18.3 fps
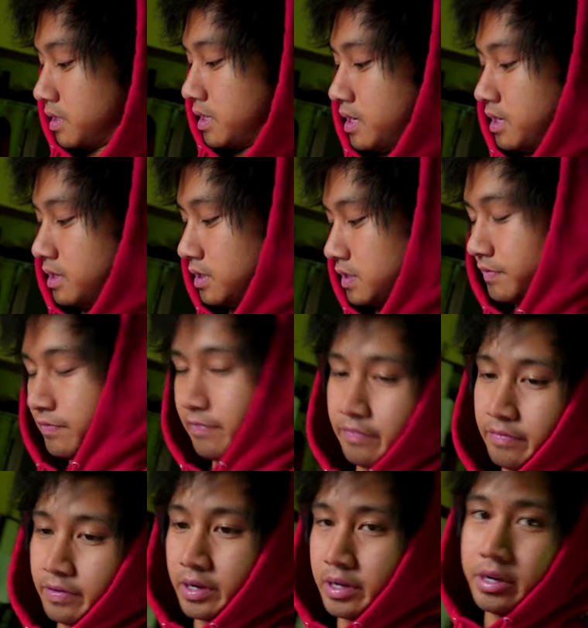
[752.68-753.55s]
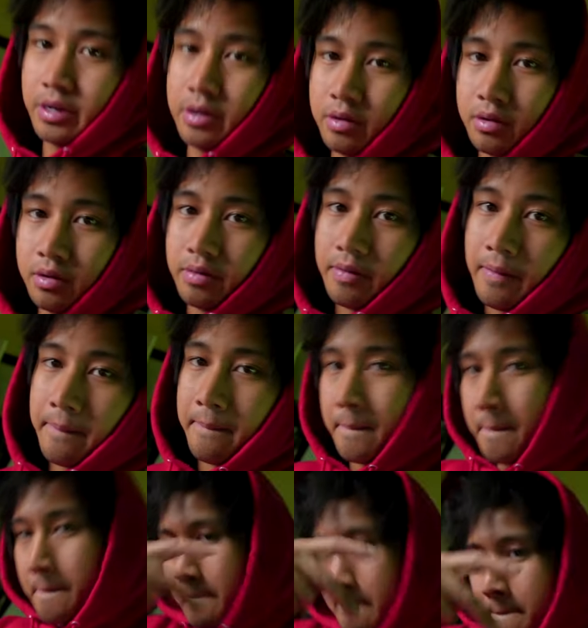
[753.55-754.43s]
gonna end this video.
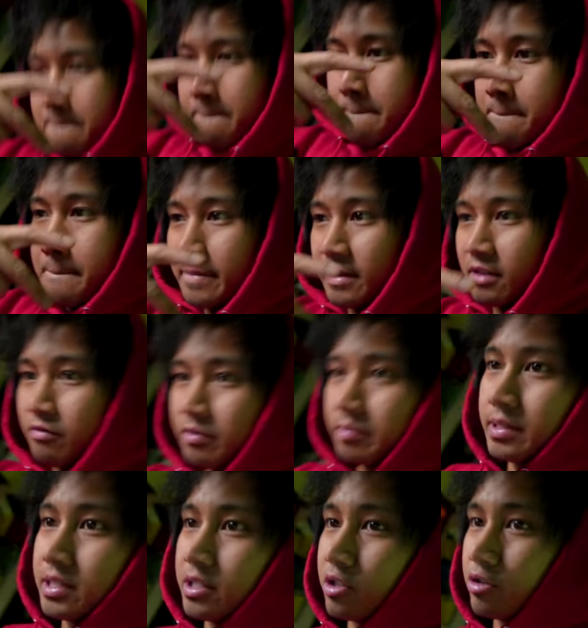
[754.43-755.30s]
We've been